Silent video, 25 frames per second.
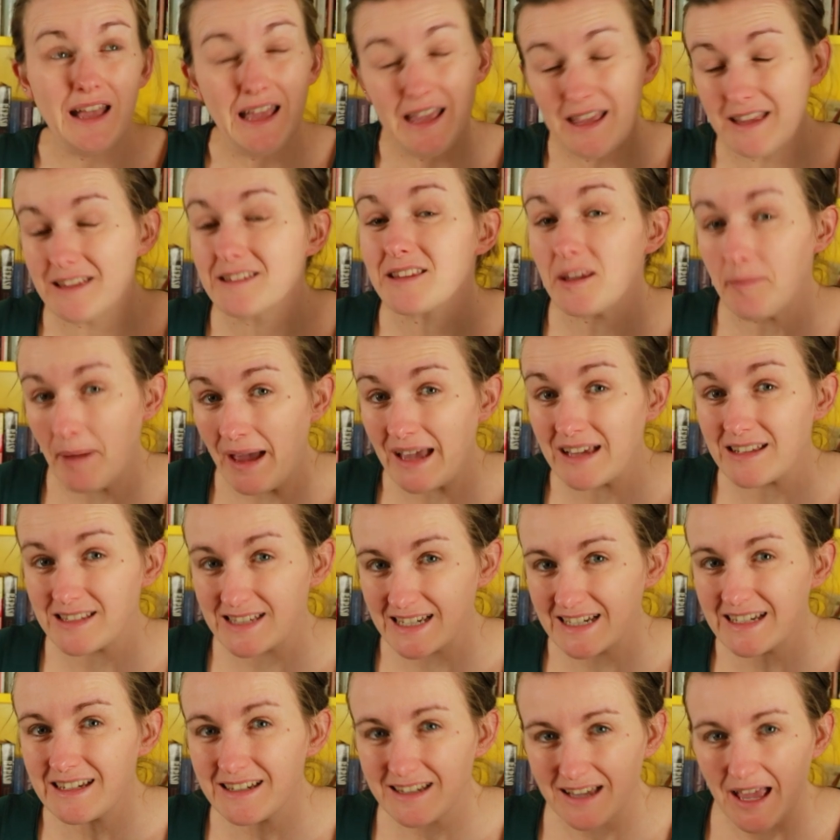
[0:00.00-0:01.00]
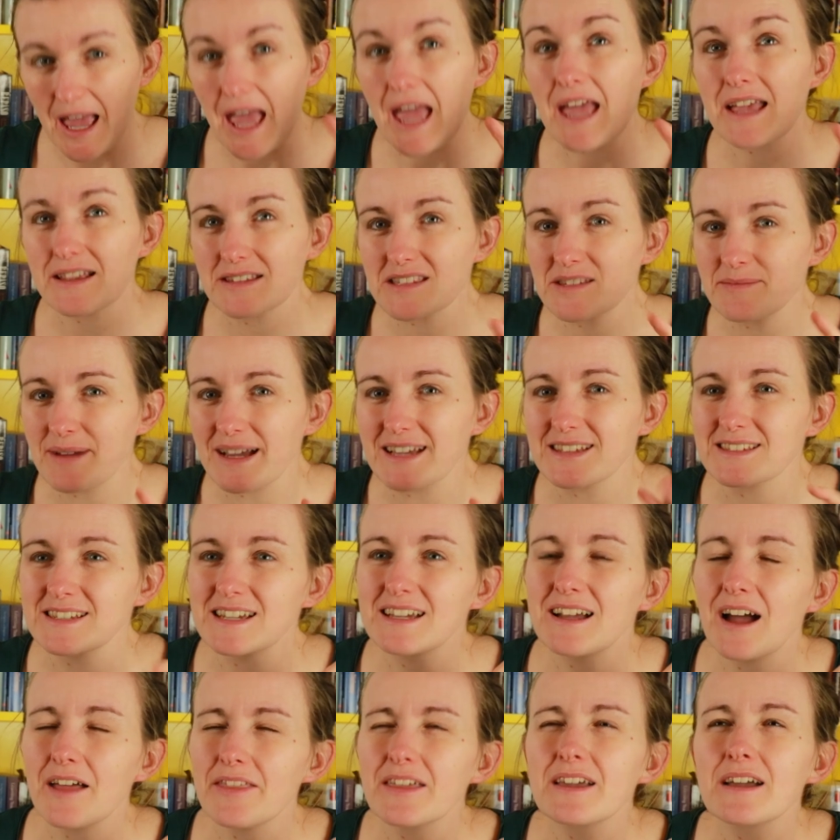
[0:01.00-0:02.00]
It's amazing, it's
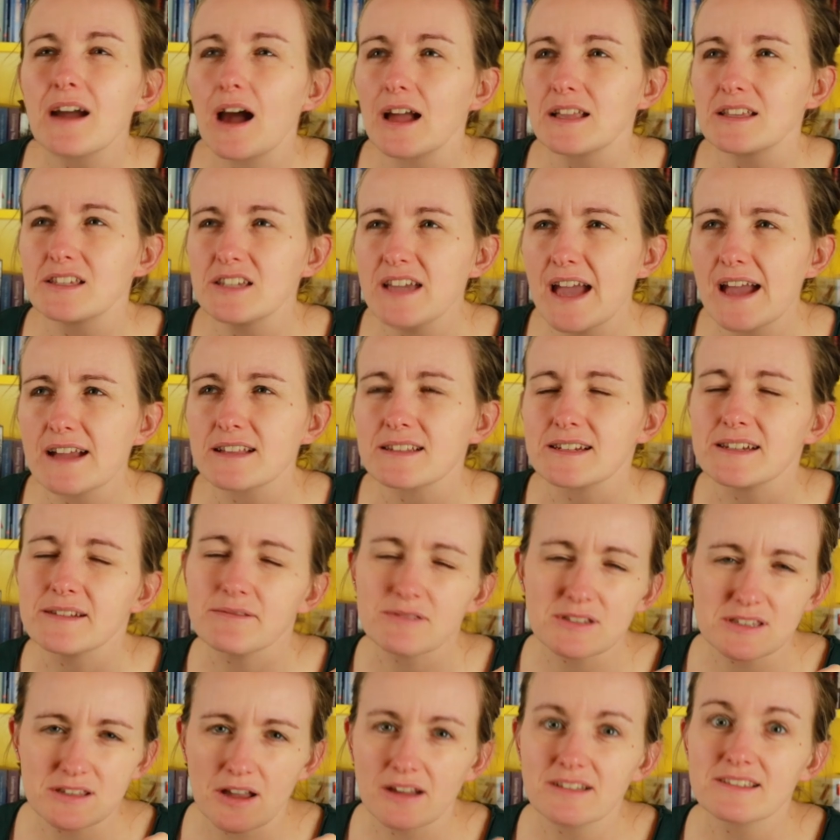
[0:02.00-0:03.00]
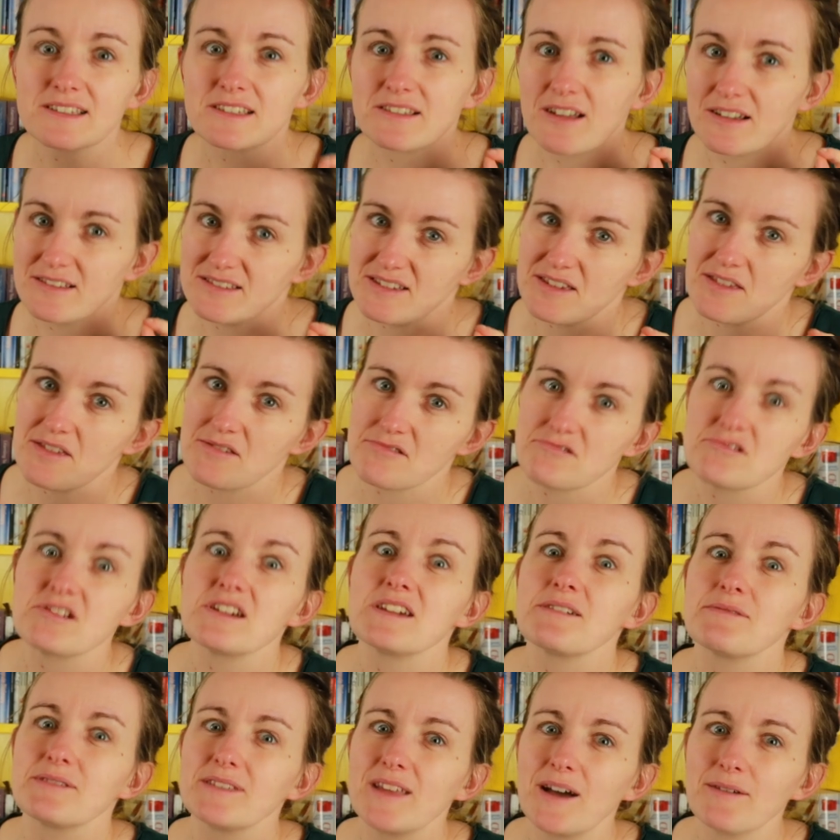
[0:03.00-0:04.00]
amazing. I think I checked and it was nineteen
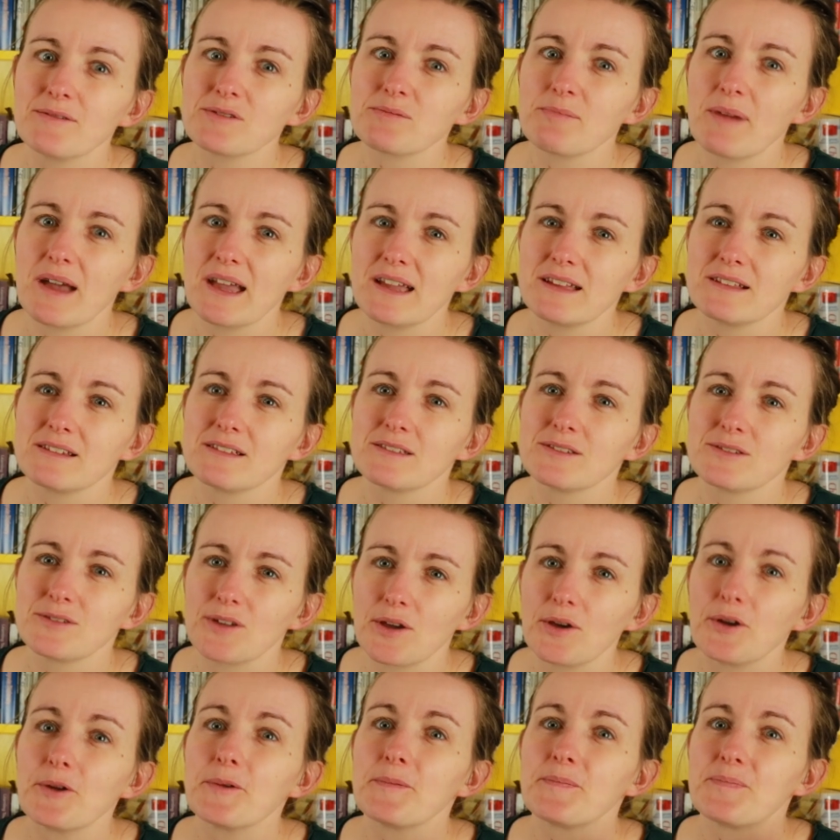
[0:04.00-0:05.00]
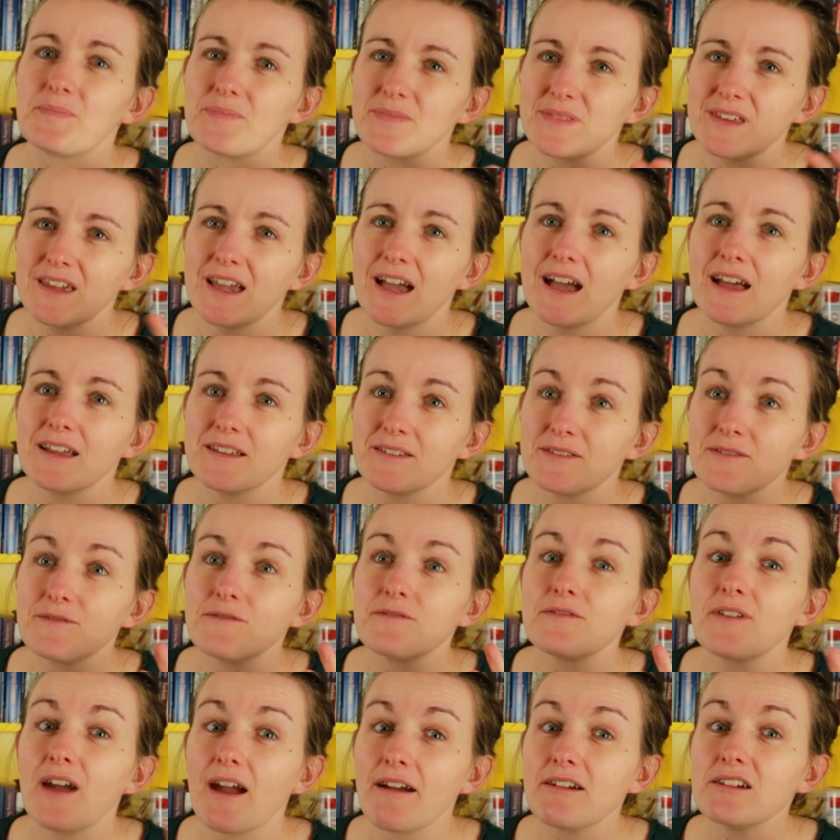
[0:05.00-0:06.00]
ninety-three when that was made, so. Yeah, it's
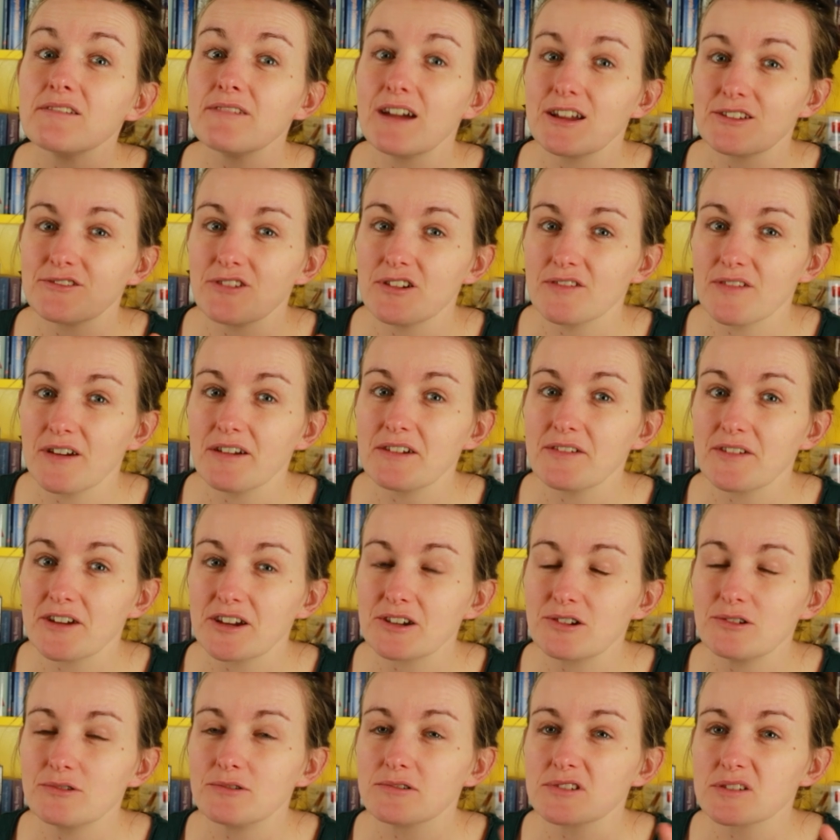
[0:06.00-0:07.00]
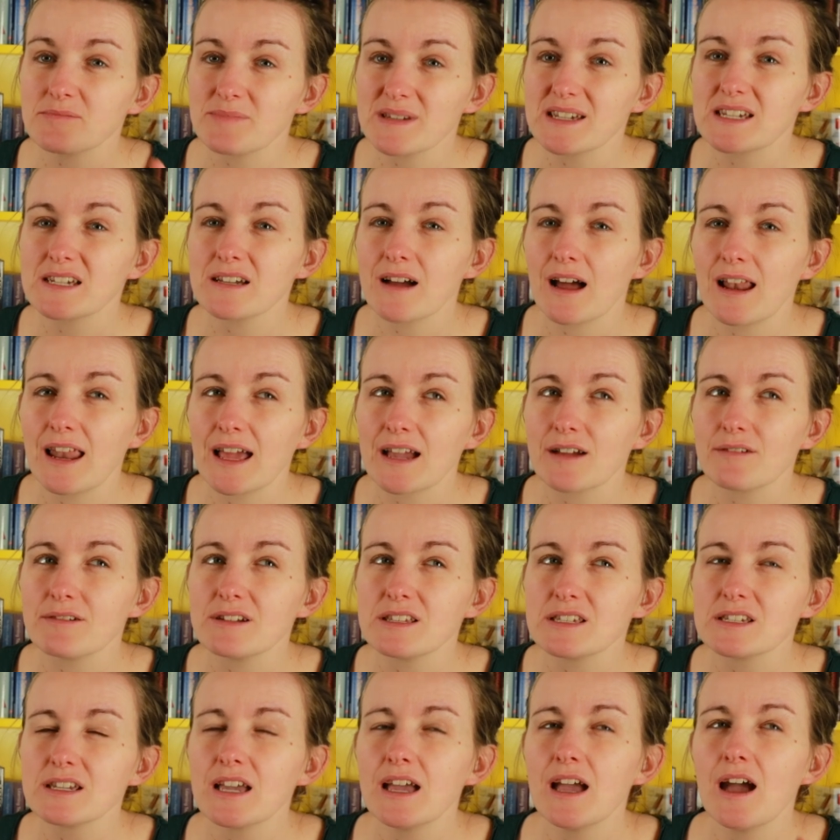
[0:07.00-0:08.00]
very retro, very, very cool. Speaking Our
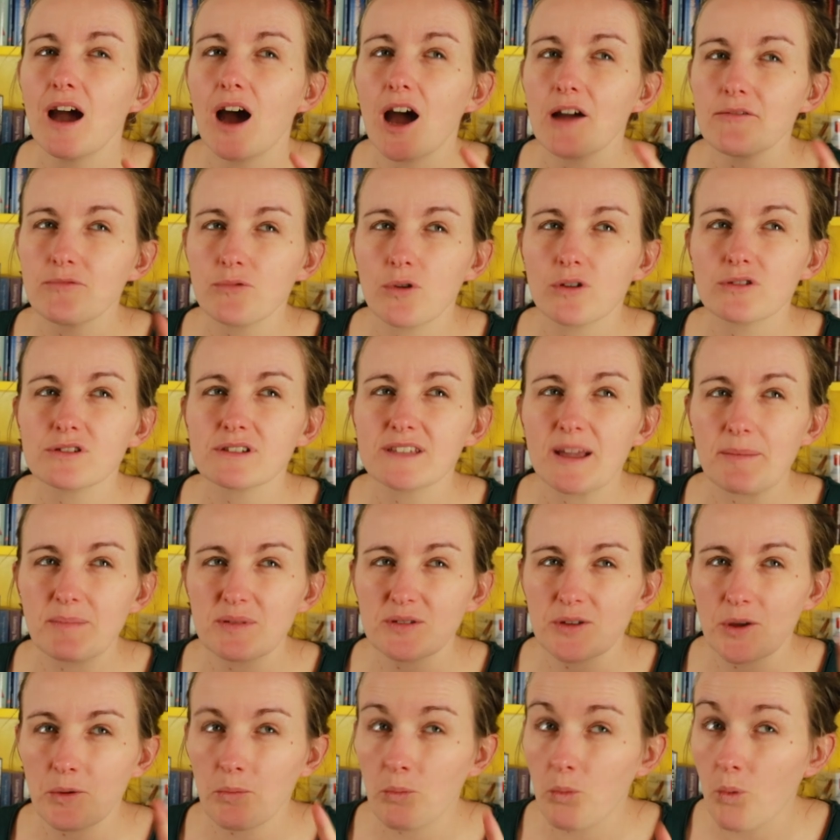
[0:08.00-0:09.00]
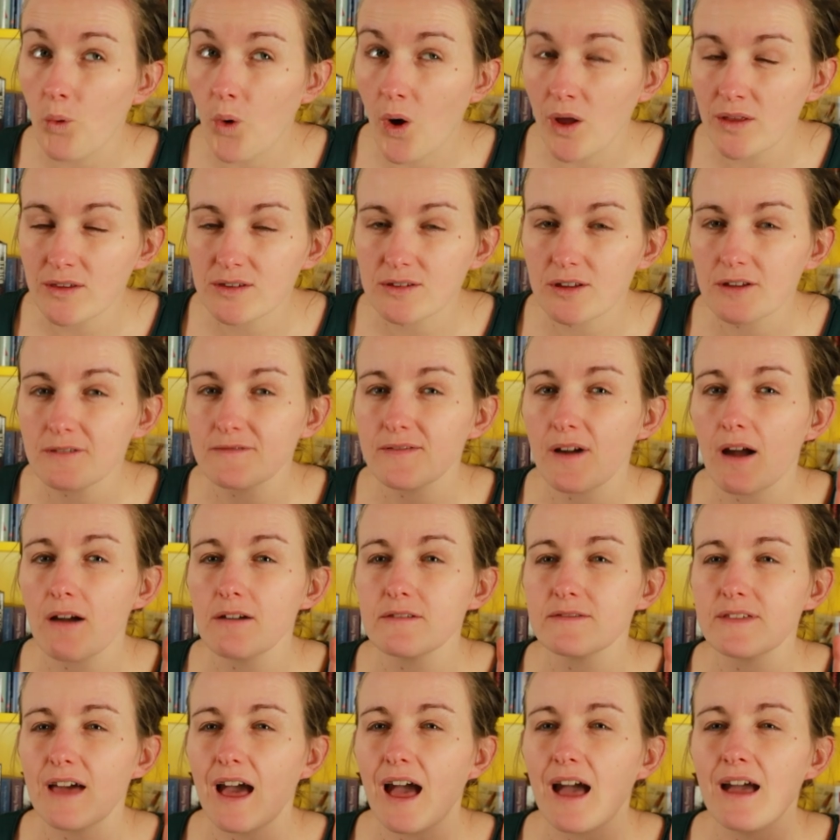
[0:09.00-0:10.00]
Language, I've watched episode one so far
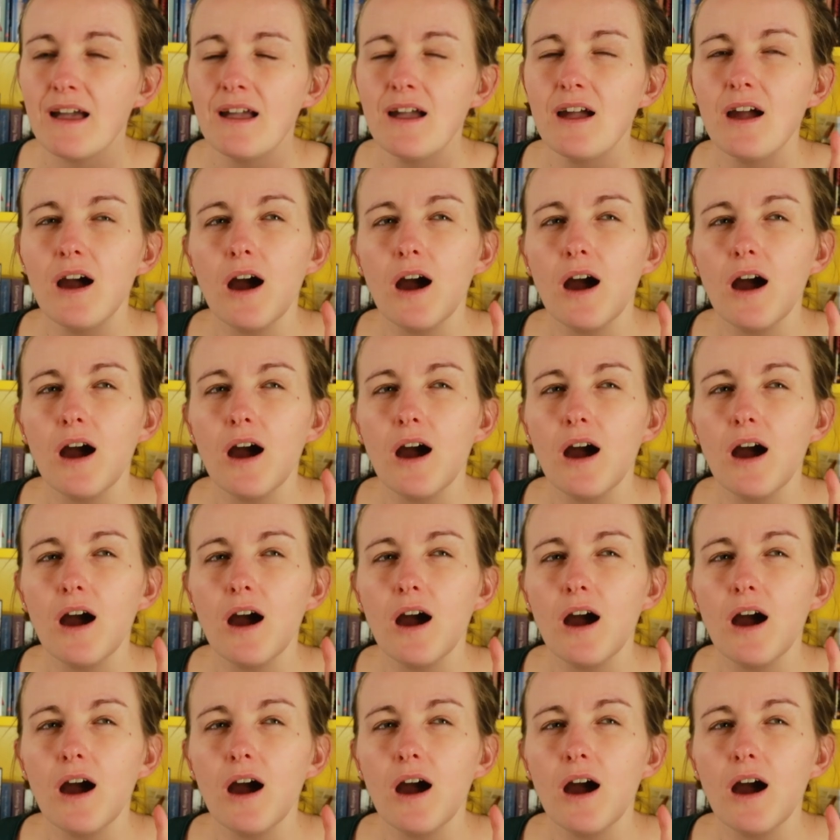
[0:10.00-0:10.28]
of that.